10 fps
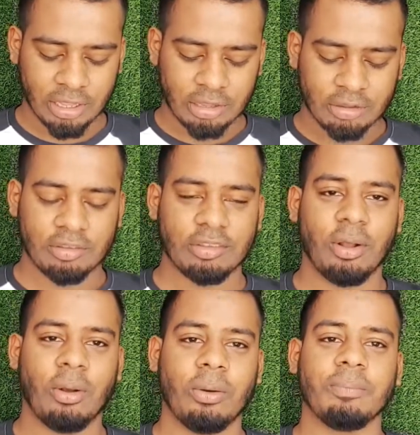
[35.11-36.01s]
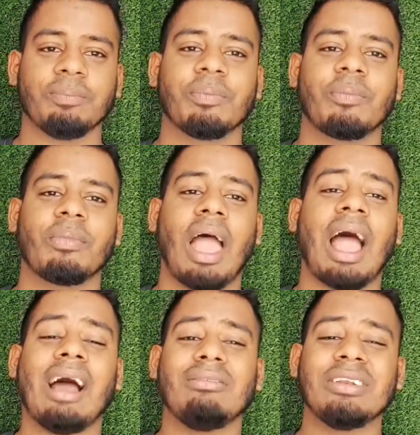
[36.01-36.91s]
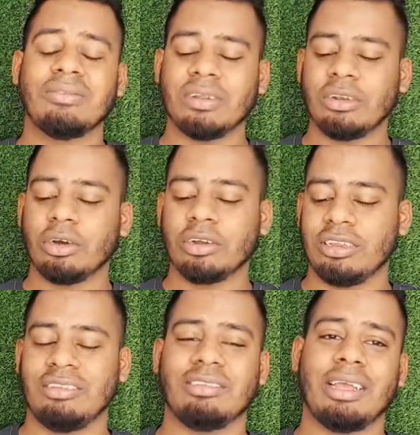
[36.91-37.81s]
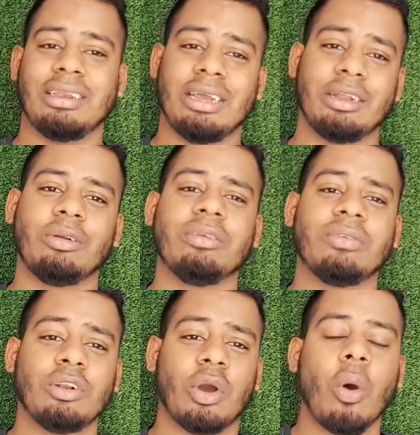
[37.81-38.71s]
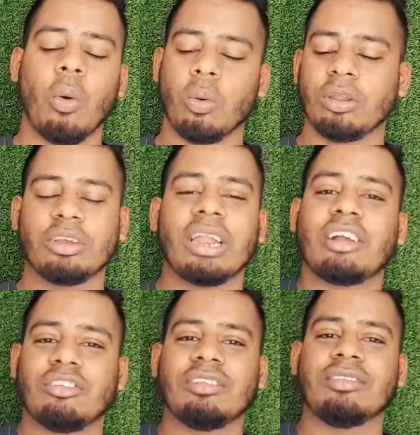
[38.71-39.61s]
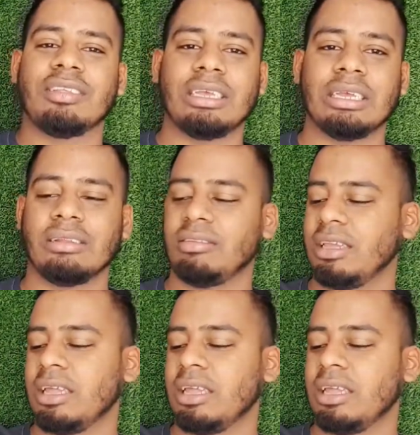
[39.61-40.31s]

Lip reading: So I haven't even looked inside here. I don't even know. You could actually see it